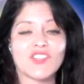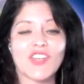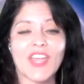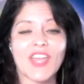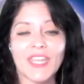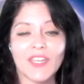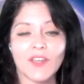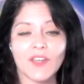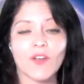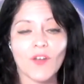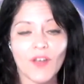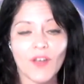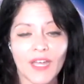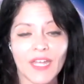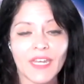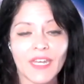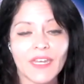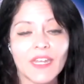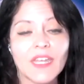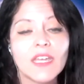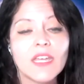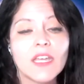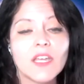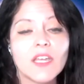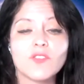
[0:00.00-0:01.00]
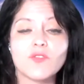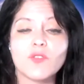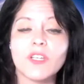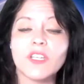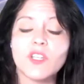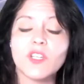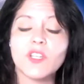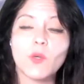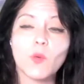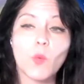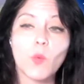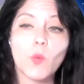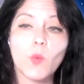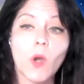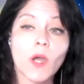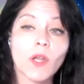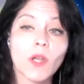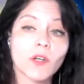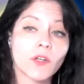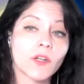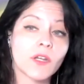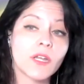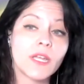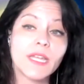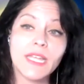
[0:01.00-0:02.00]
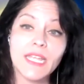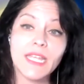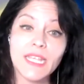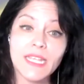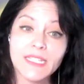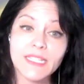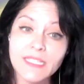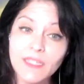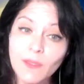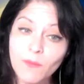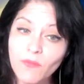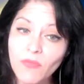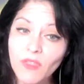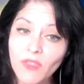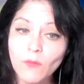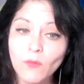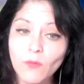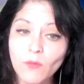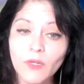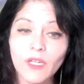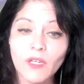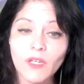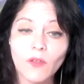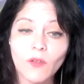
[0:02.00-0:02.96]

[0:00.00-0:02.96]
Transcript: Anchor in, drink your water, eat something real,